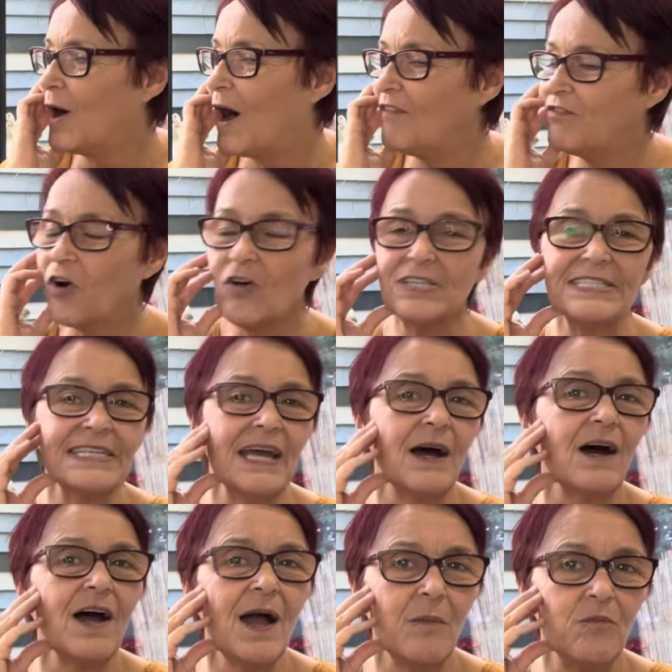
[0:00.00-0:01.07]
I've got to say,
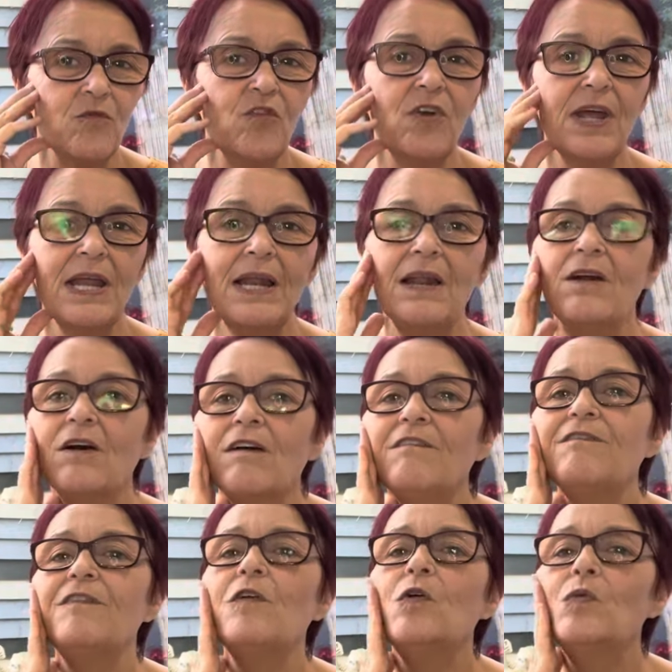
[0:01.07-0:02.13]
I am really looking
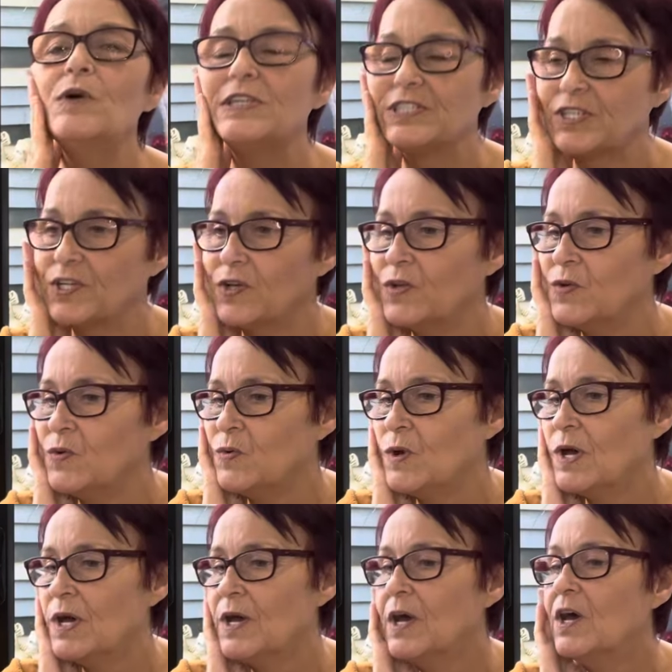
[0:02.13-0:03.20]
forward to
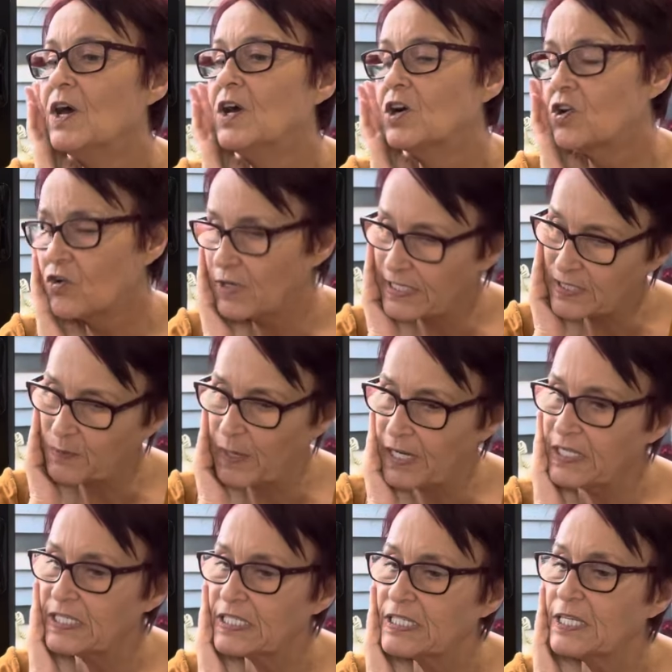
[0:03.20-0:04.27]

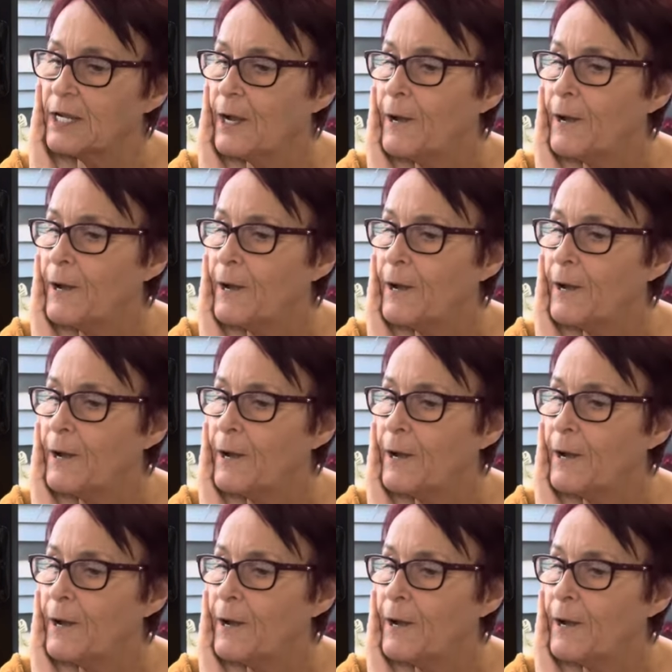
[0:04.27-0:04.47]
Christmas.